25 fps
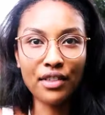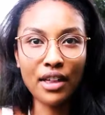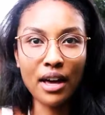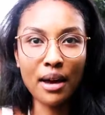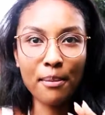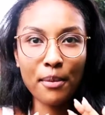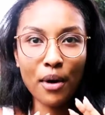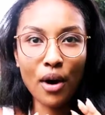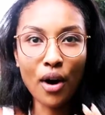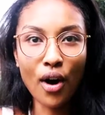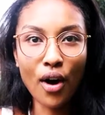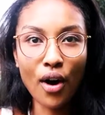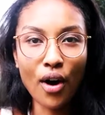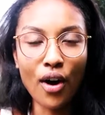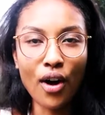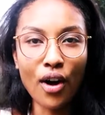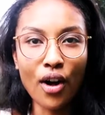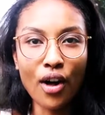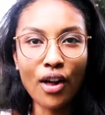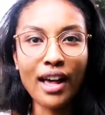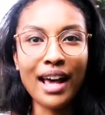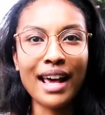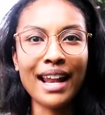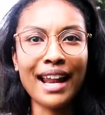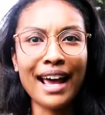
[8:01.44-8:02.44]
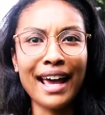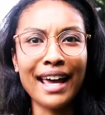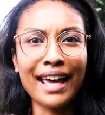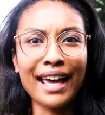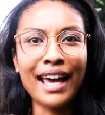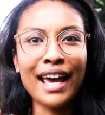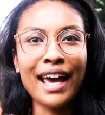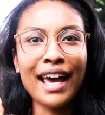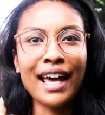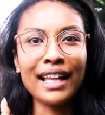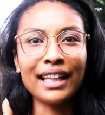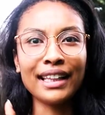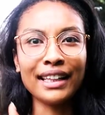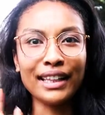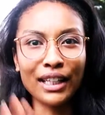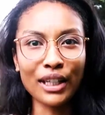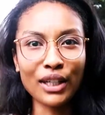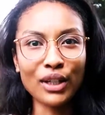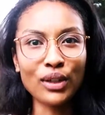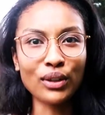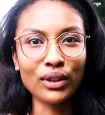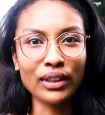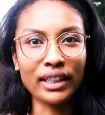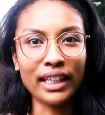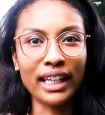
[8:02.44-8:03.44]
them all, and I
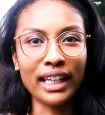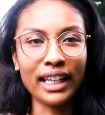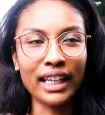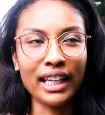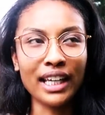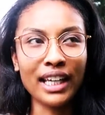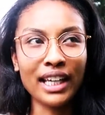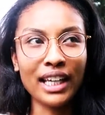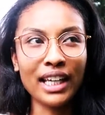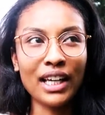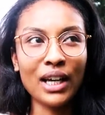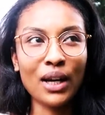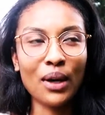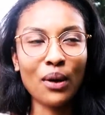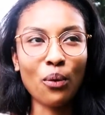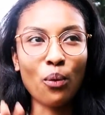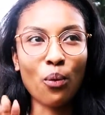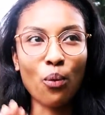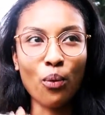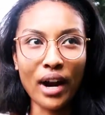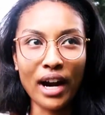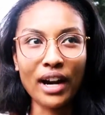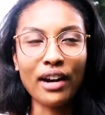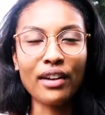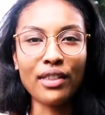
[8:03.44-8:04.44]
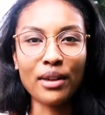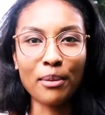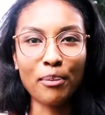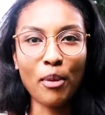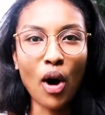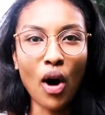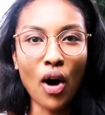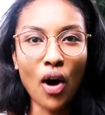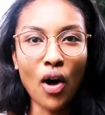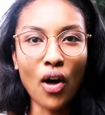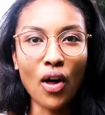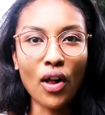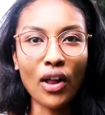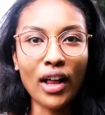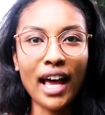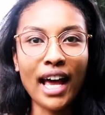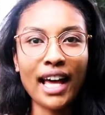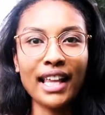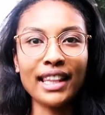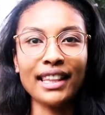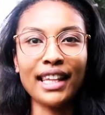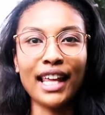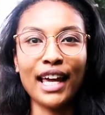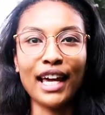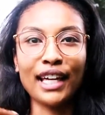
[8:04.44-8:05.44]
literally wear them all
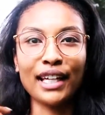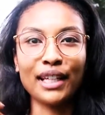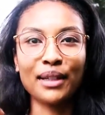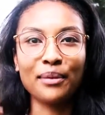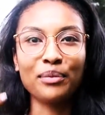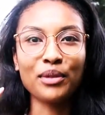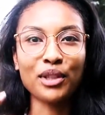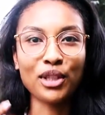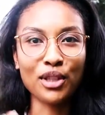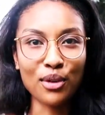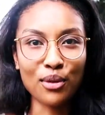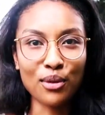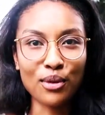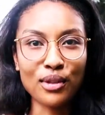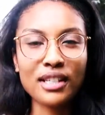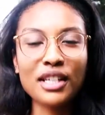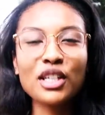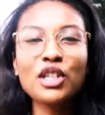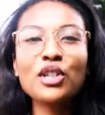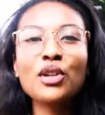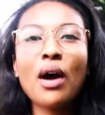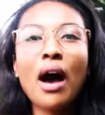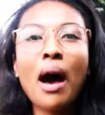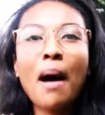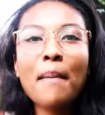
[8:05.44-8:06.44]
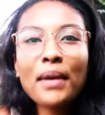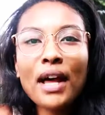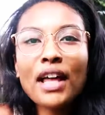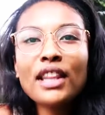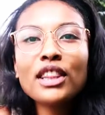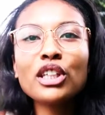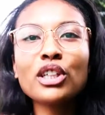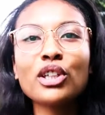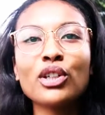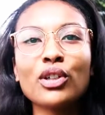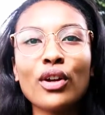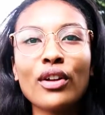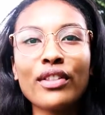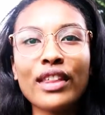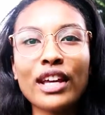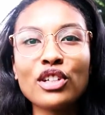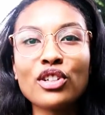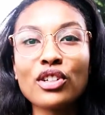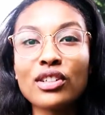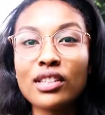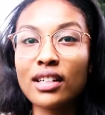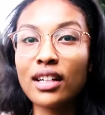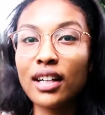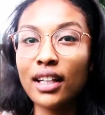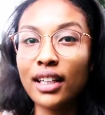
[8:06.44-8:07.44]
and like use, you know, I'm not the girl that
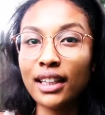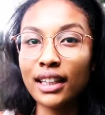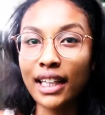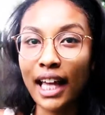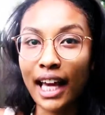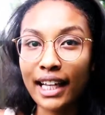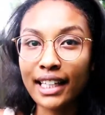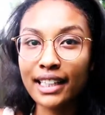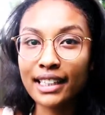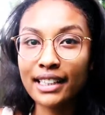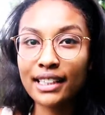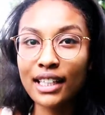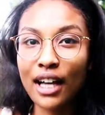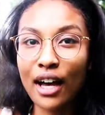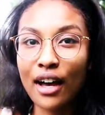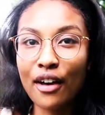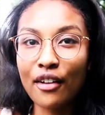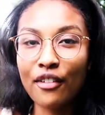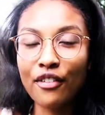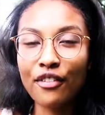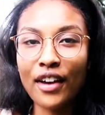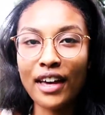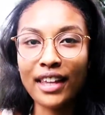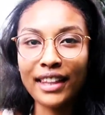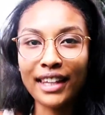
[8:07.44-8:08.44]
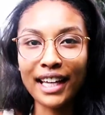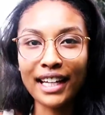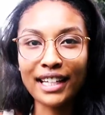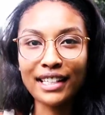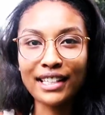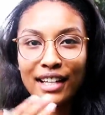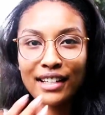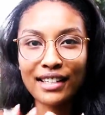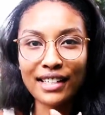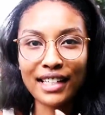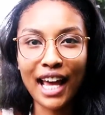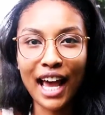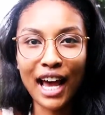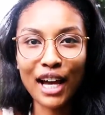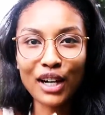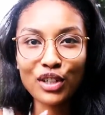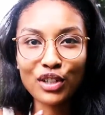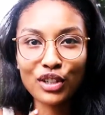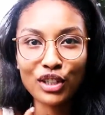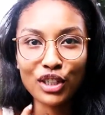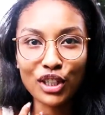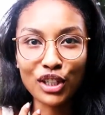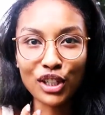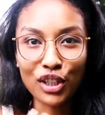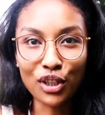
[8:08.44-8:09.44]
just collects stuff and like doesn't
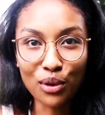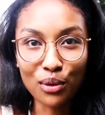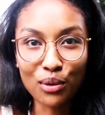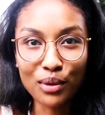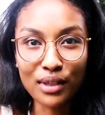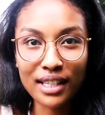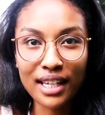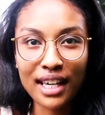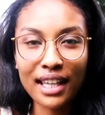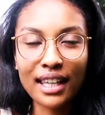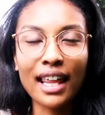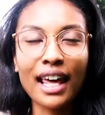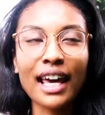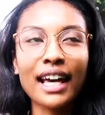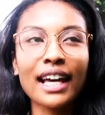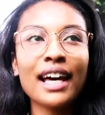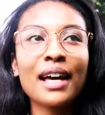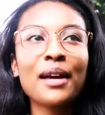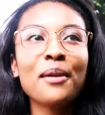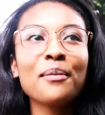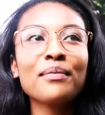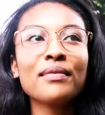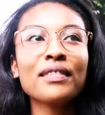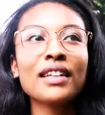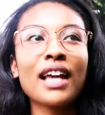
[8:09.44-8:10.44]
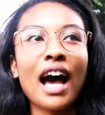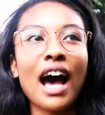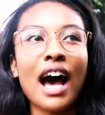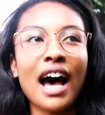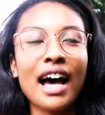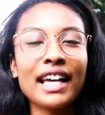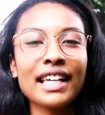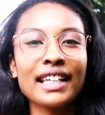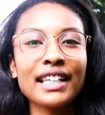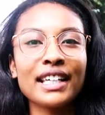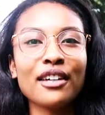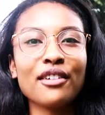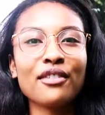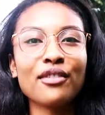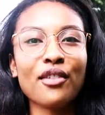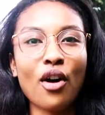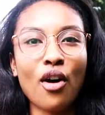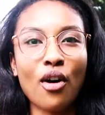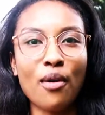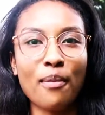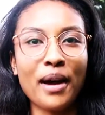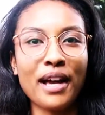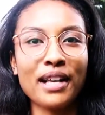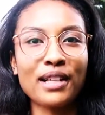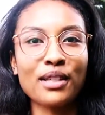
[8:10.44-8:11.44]
actually use it. Like, I give
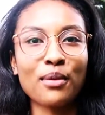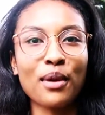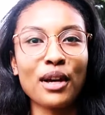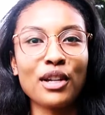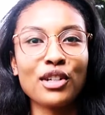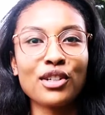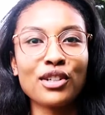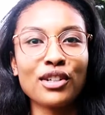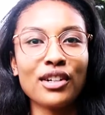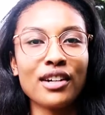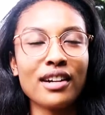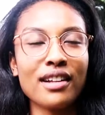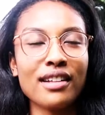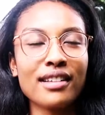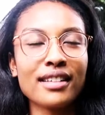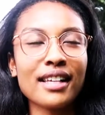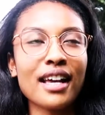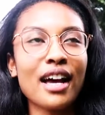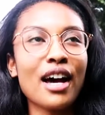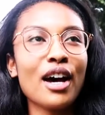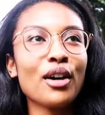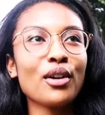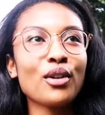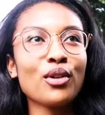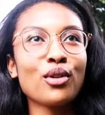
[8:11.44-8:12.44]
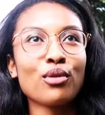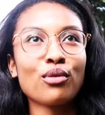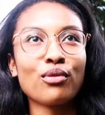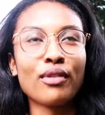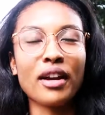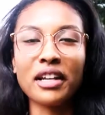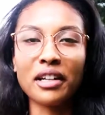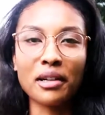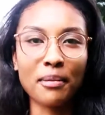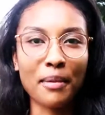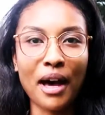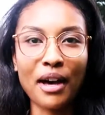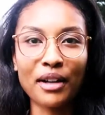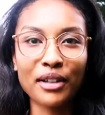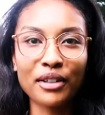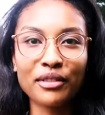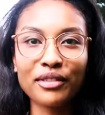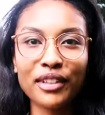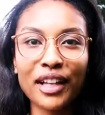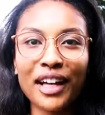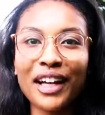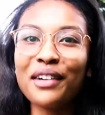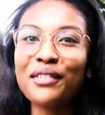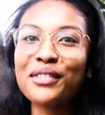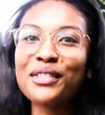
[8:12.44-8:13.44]
all my sweatshirts a great amount of
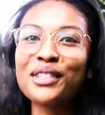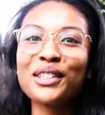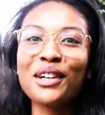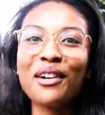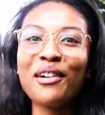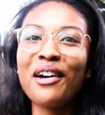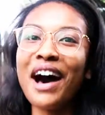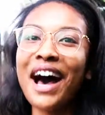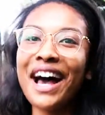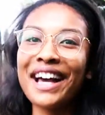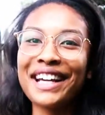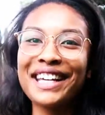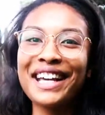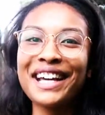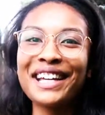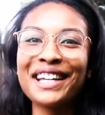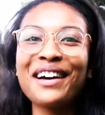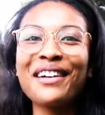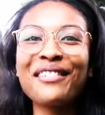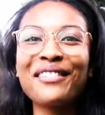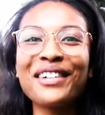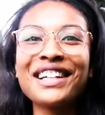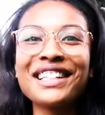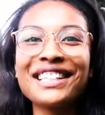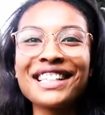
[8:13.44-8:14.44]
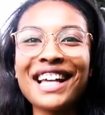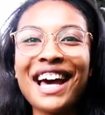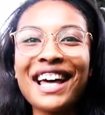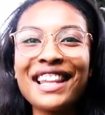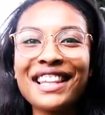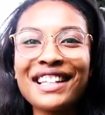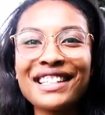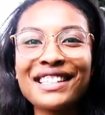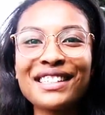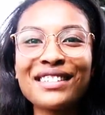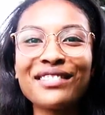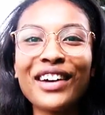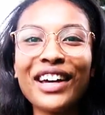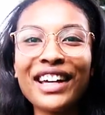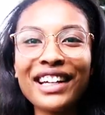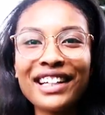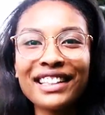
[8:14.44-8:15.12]
love, so I cannot wait to add this to my